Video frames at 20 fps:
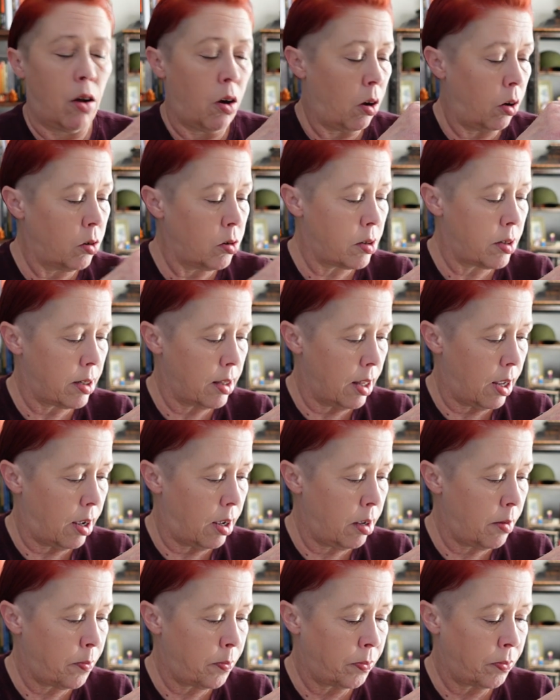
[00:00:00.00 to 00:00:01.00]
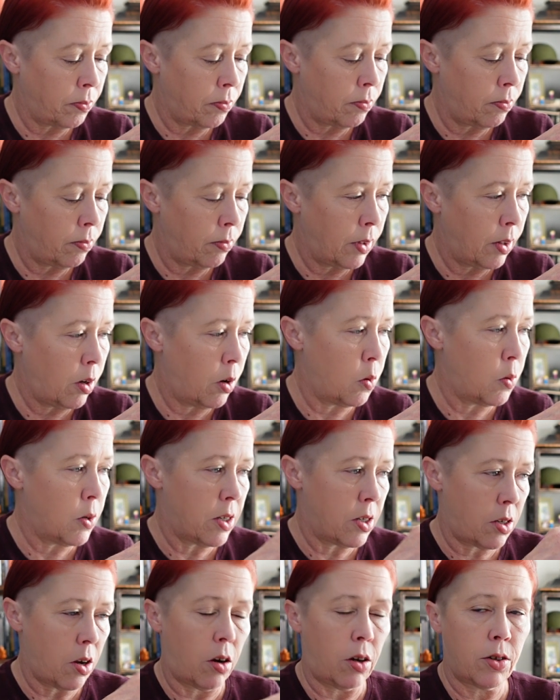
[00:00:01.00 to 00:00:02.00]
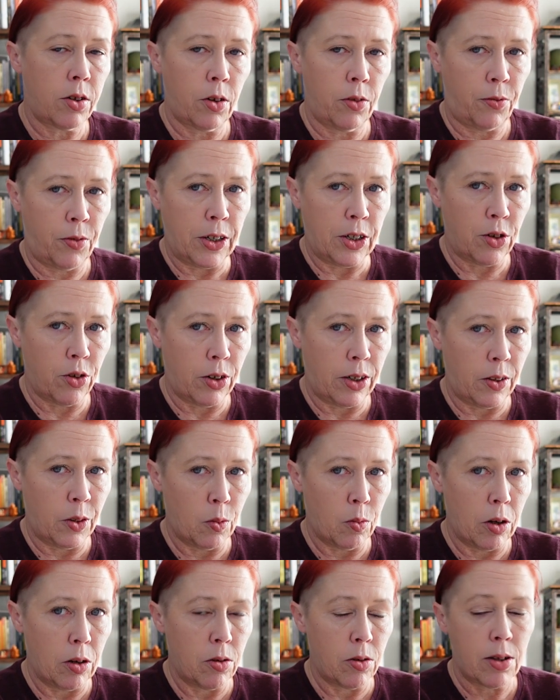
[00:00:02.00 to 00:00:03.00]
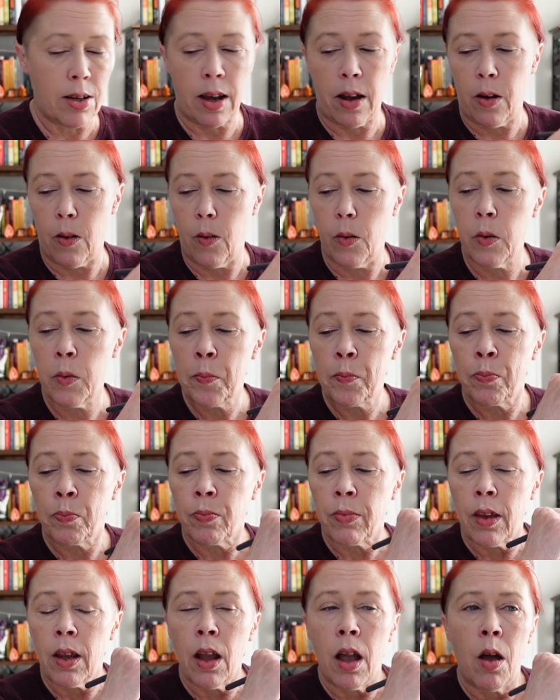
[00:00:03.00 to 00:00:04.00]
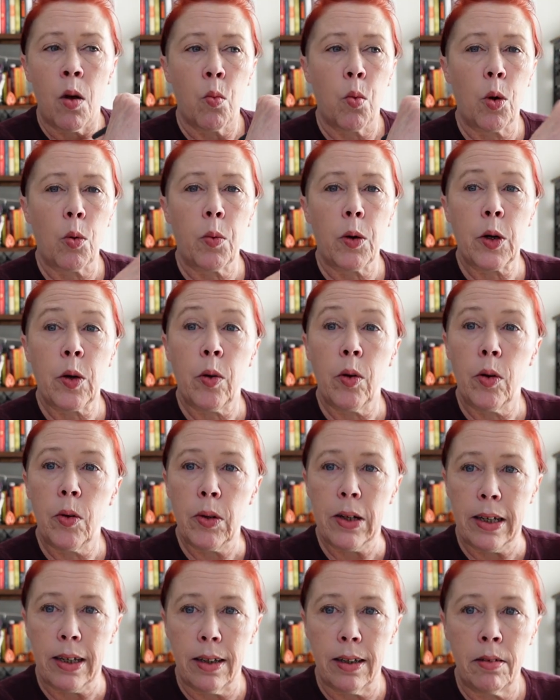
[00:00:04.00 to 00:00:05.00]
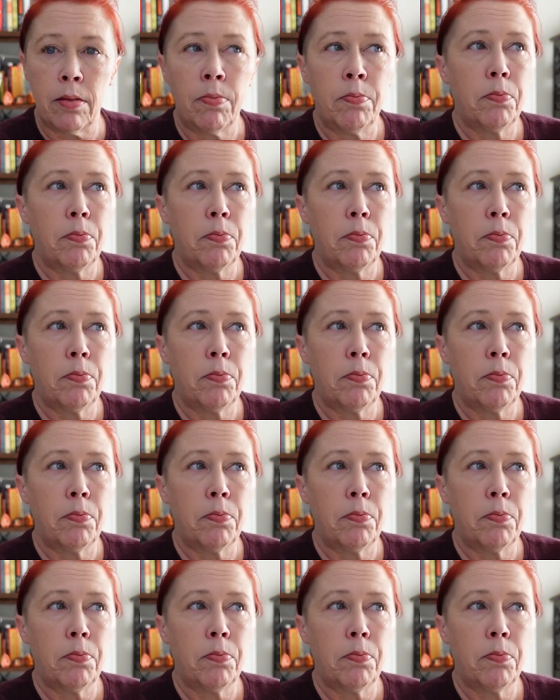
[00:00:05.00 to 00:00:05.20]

Osla, who is also featured in the Rose Code, were recruited